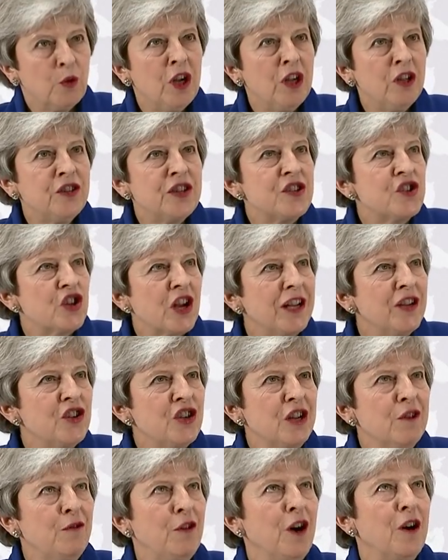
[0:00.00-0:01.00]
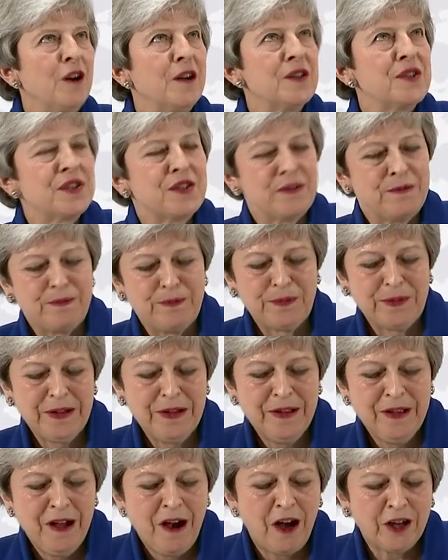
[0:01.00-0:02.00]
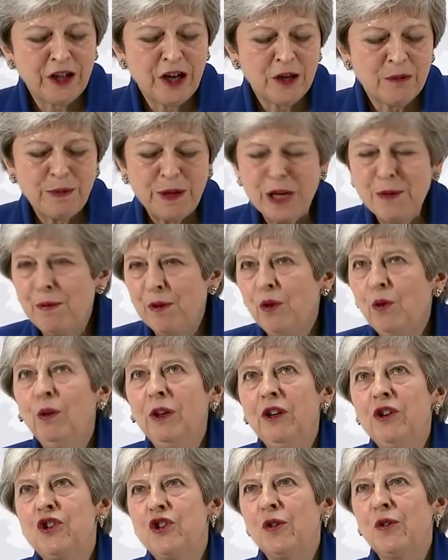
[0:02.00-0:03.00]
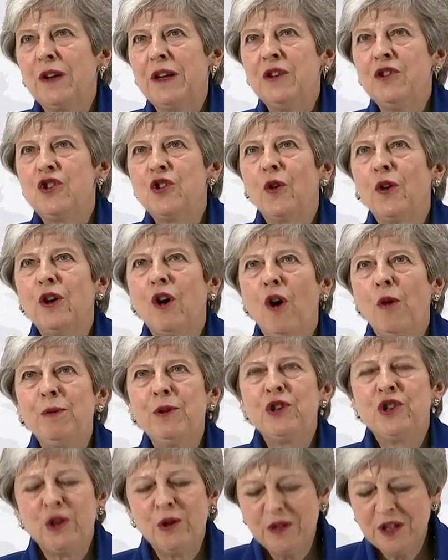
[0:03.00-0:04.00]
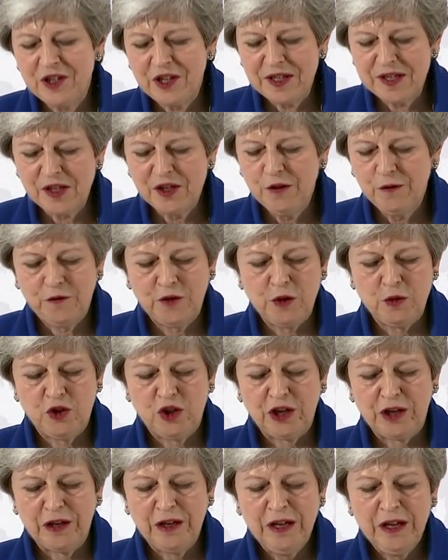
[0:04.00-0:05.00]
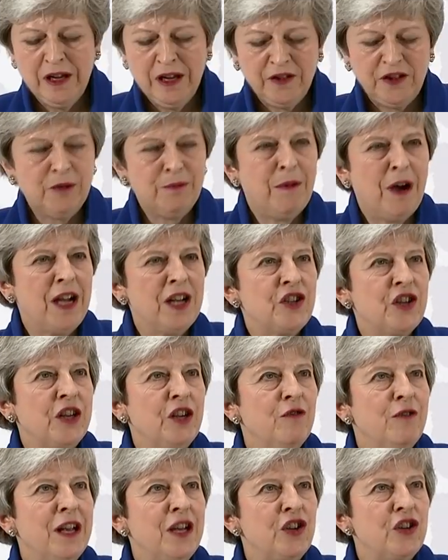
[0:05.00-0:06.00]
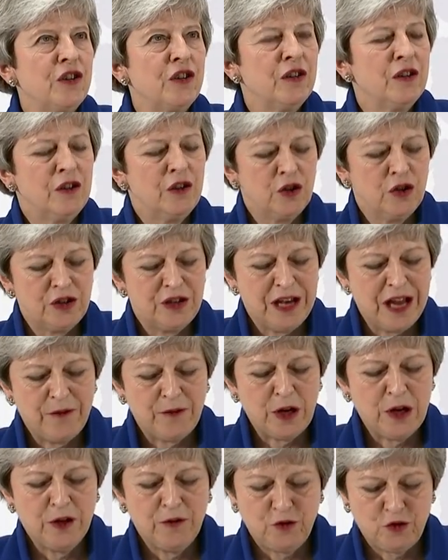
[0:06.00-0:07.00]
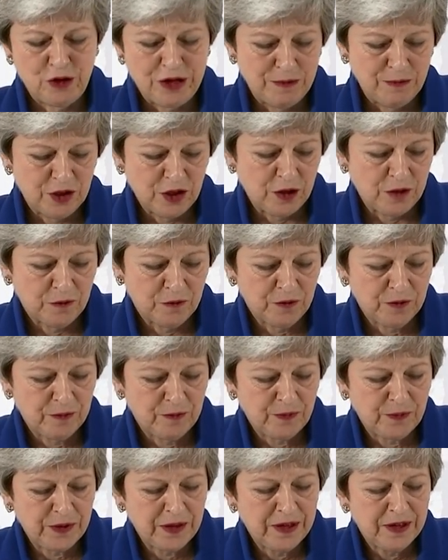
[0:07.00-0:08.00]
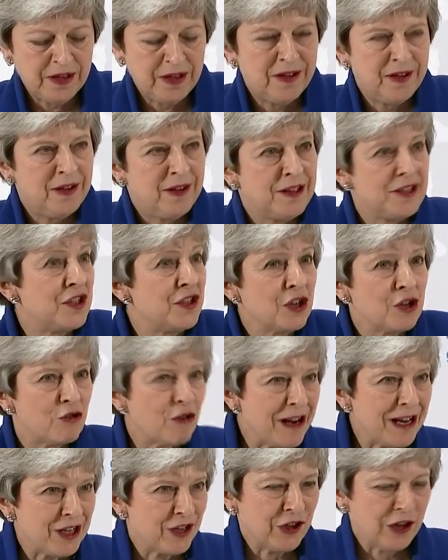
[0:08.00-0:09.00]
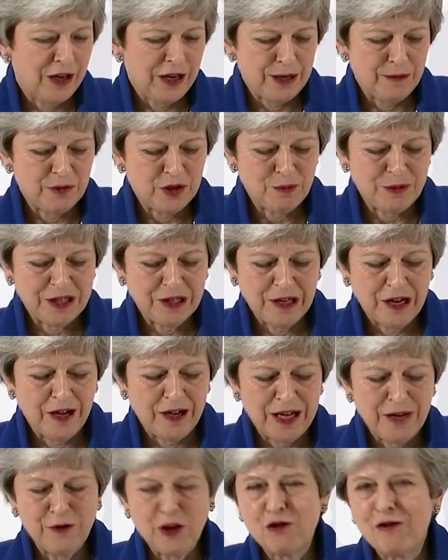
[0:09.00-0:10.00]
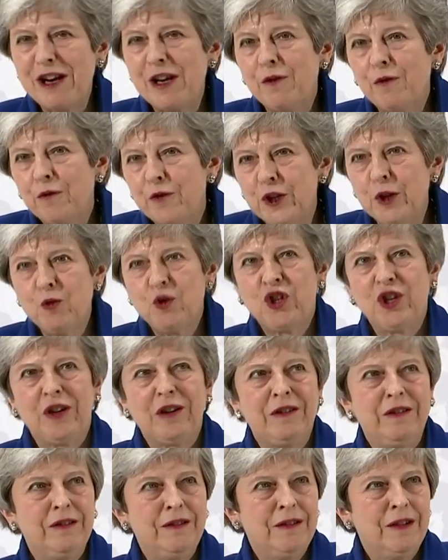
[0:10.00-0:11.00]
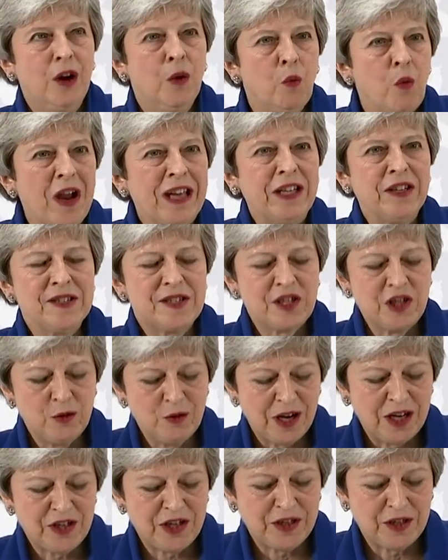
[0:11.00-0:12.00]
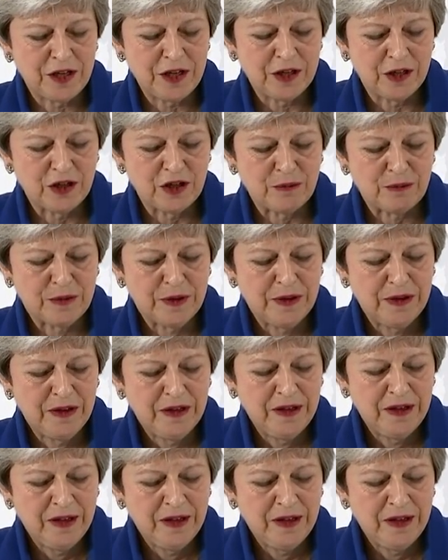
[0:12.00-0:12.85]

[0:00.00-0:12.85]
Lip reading: The world is changing fast. Our young people will enjoy opportunities in the future that my generation could never have dreamed of. This is a great time to be alive. A great future awaits the United Kingdom.